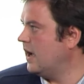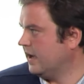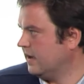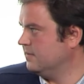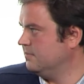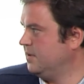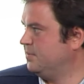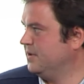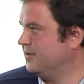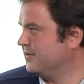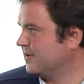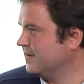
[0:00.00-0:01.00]
Yeah,
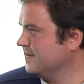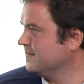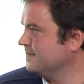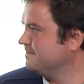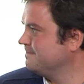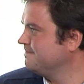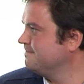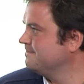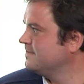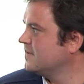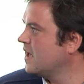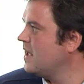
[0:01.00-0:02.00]
BP oil crisis.
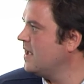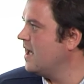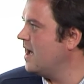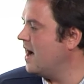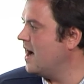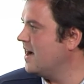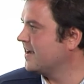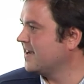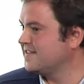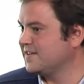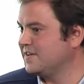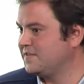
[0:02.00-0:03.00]

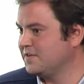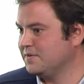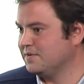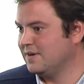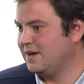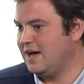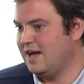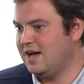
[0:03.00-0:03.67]
Case study 2,